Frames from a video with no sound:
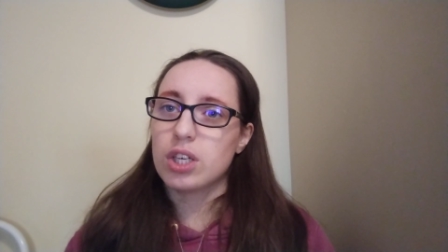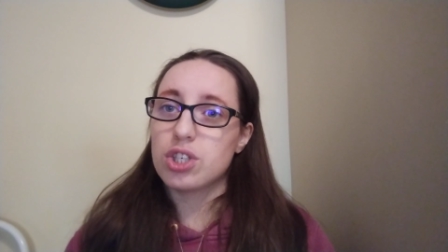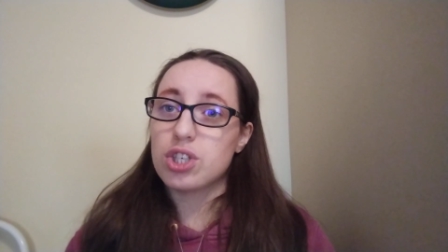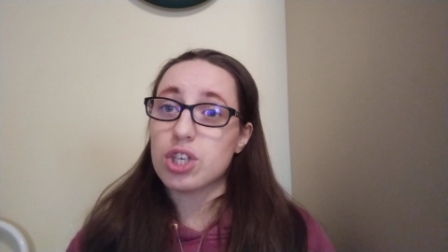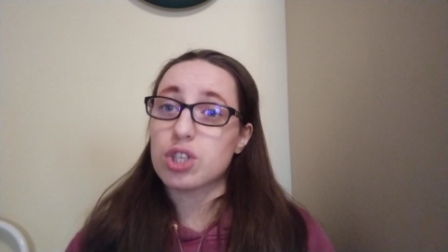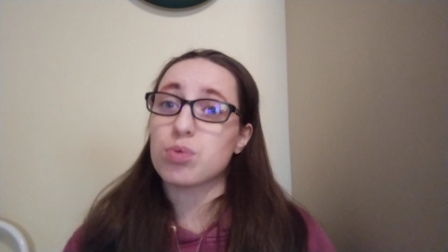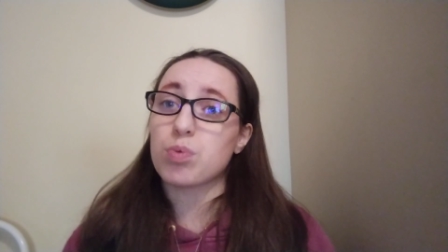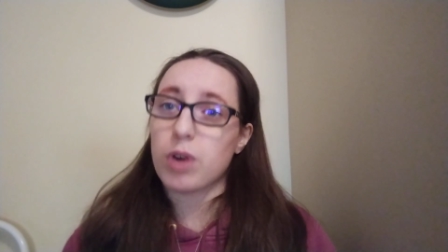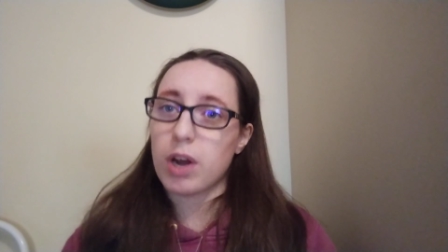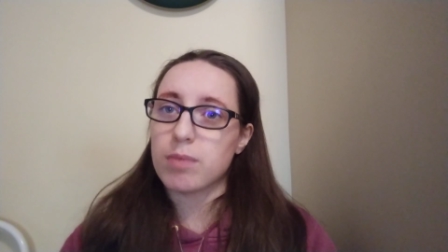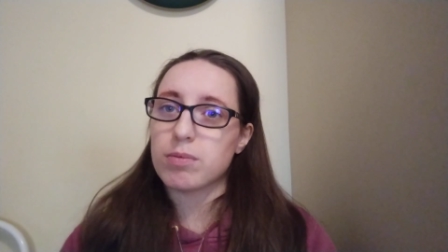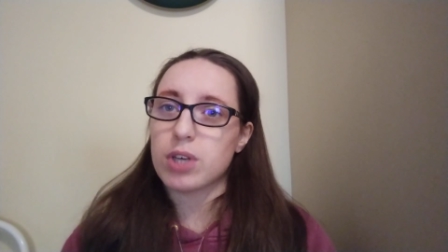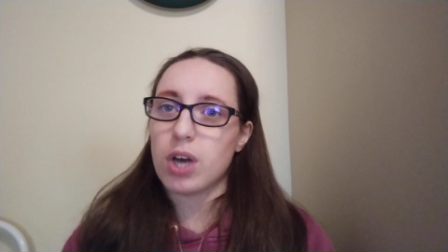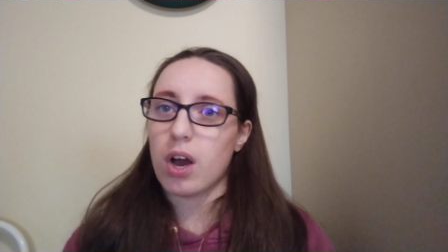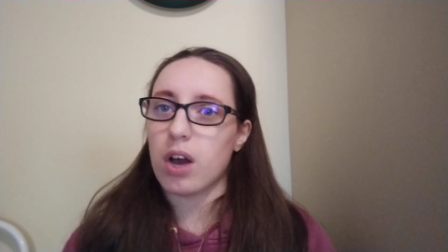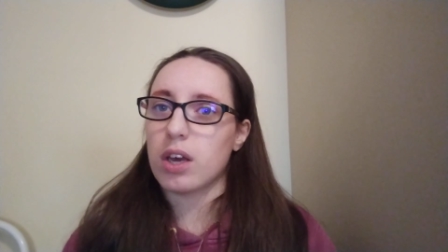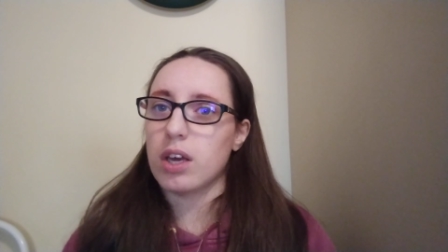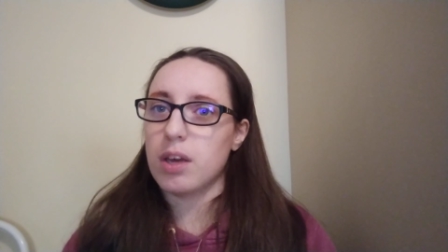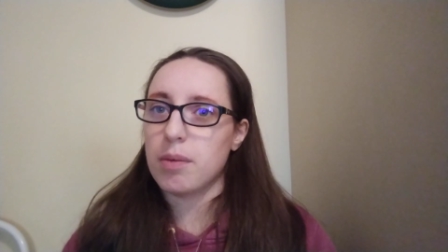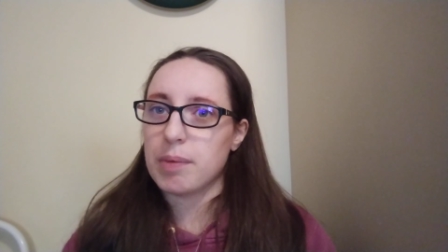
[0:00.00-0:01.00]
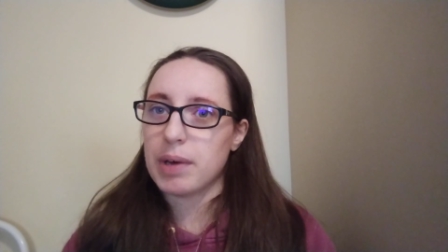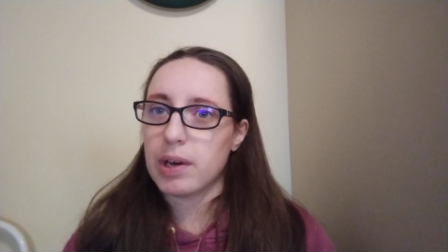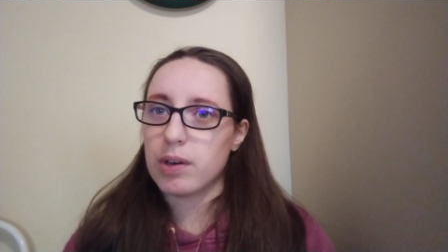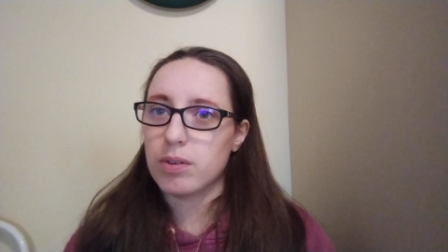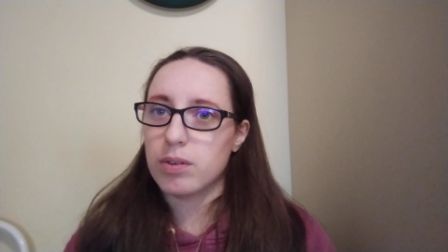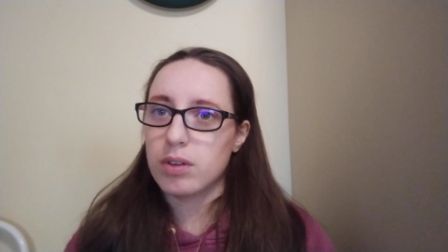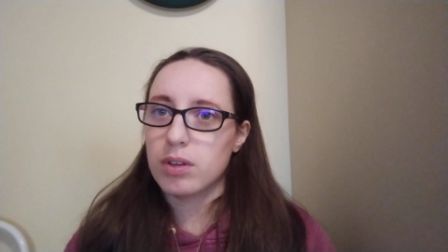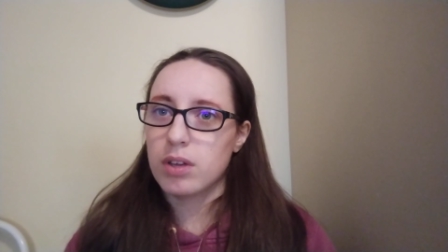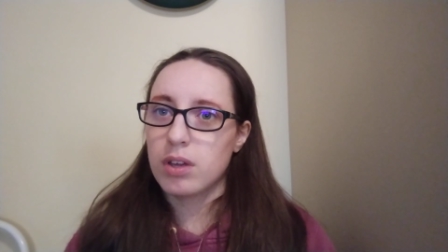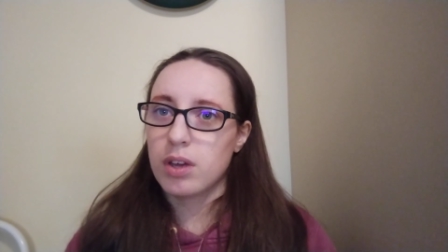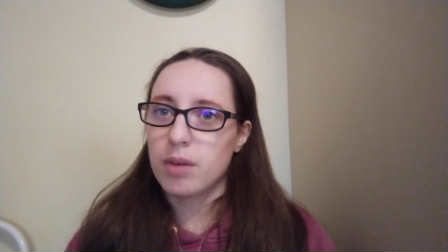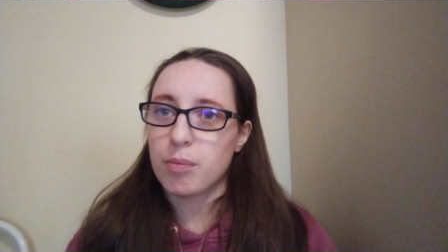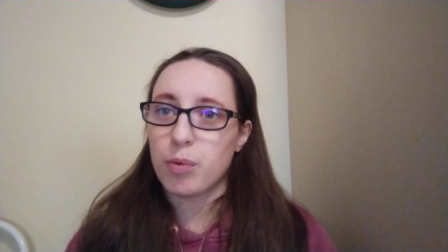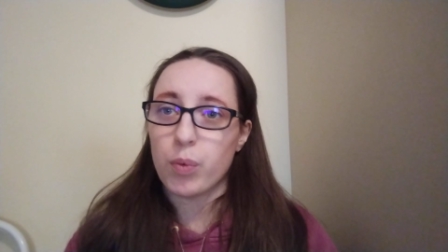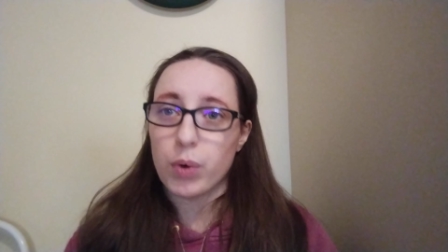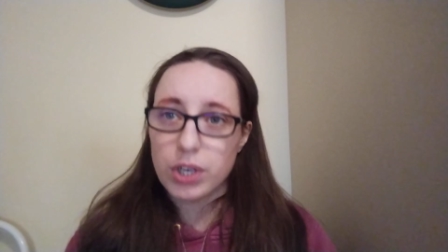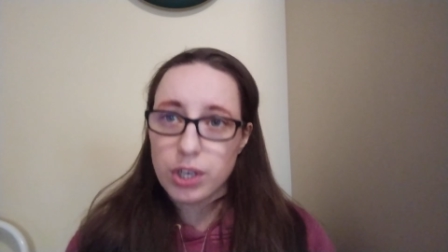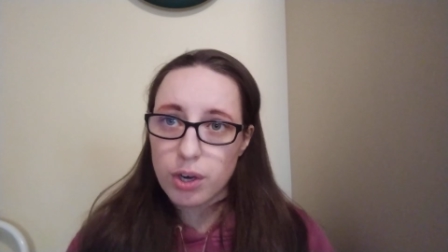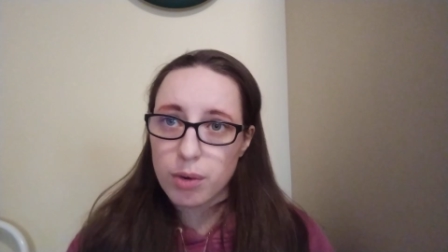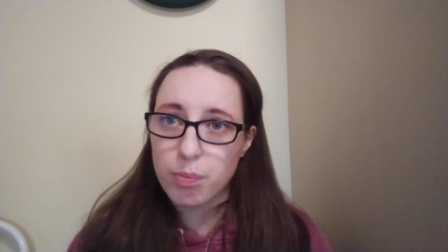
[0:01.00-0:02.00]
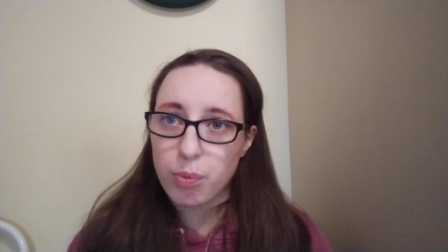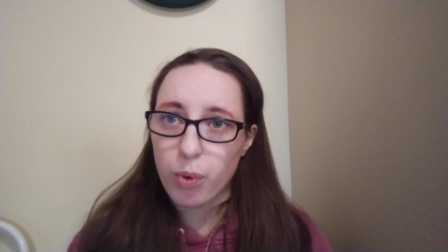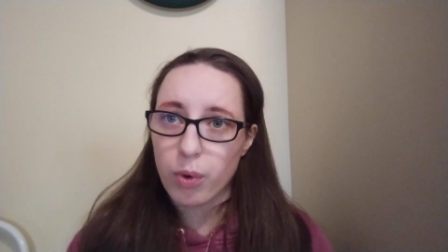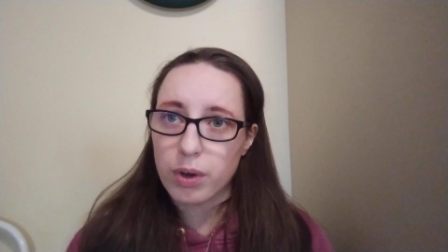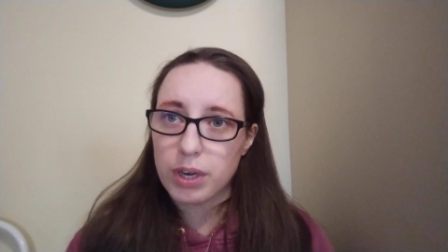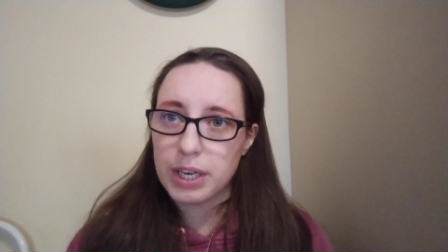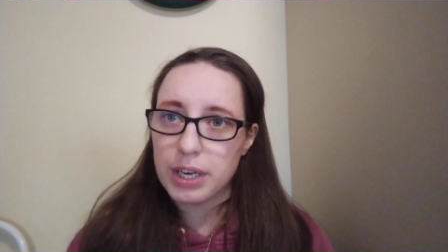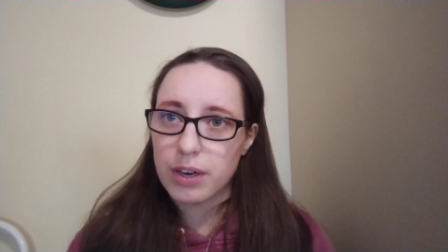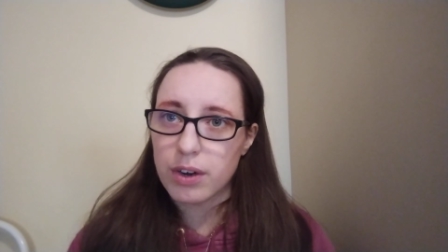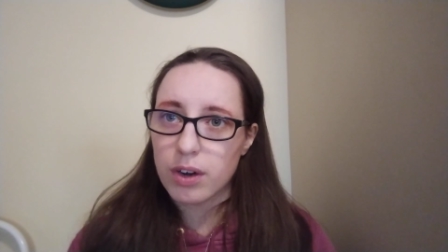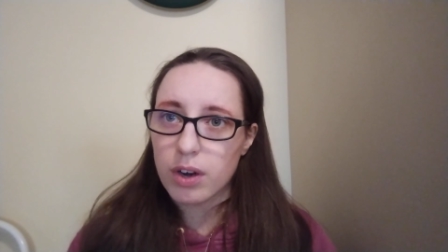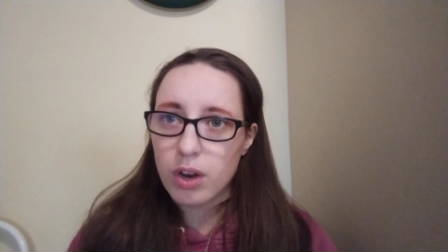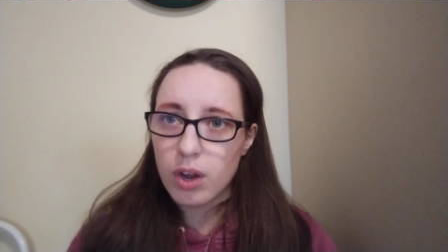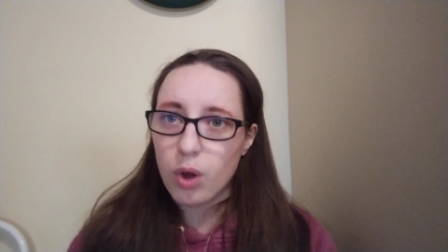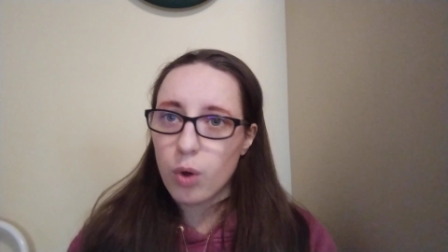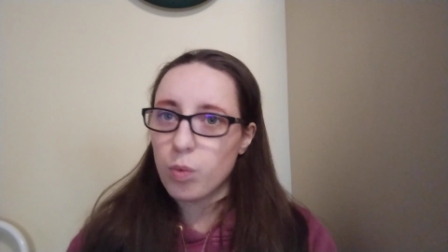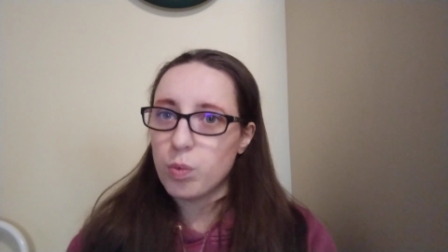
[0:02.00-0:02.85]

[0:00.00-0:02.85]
just what I'm talking about. But when you're born here,